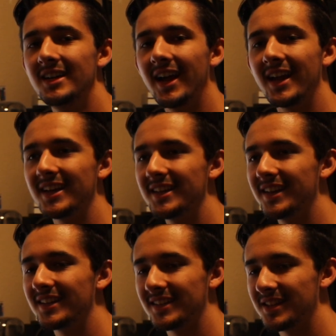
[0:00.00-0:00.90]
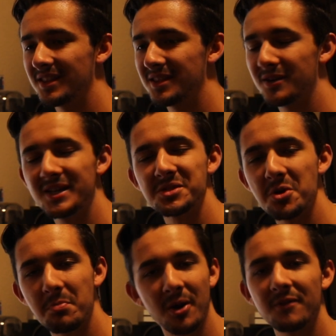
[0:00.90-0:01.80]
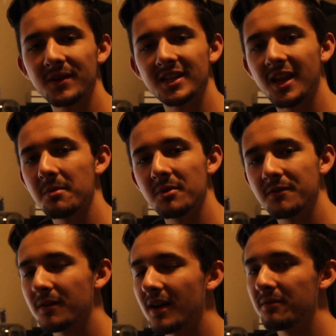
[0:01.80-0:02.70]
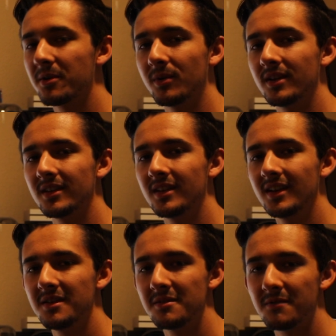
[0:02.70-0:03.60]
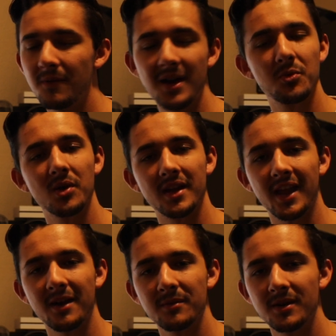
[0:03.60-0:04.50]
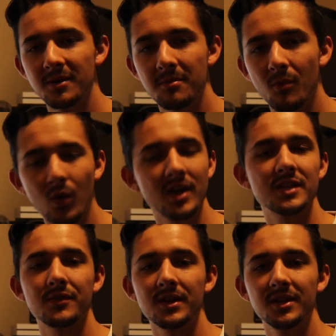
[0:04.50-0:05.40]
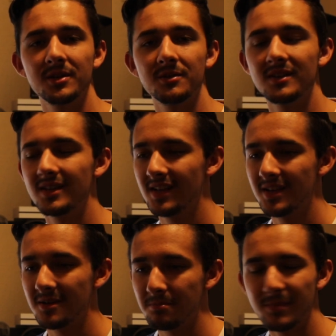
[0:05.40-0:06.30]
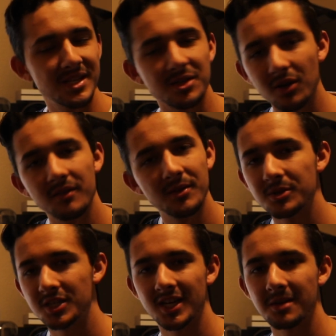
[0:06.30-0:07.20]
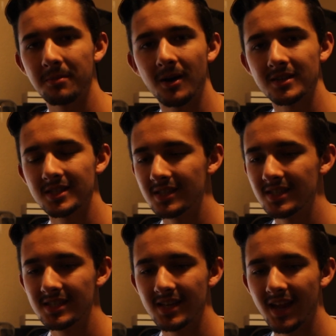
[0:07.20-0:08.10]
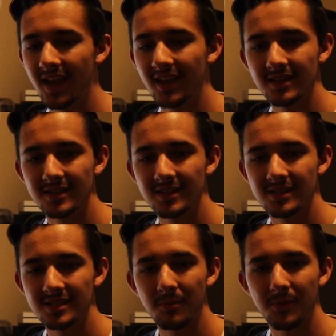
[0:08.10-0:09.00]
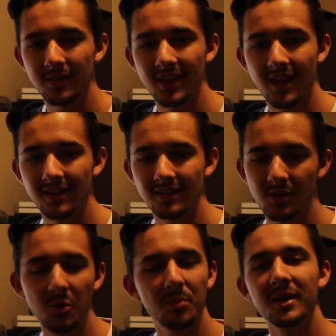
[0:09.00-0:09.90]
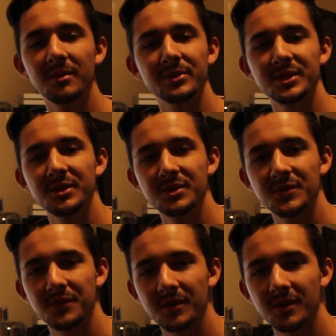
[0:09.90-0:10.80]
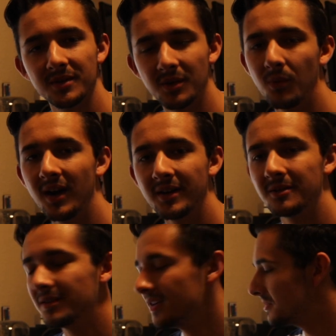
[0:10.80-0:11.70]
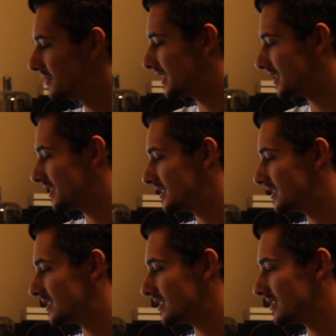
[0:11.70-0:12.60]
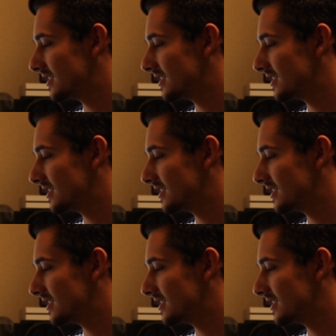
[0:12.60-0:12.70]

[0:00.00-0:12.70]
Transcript: And there is no perfect camera for everyone. Find what camera works for you, meets all of those check boxes, and something that you'll be able to use for a while, because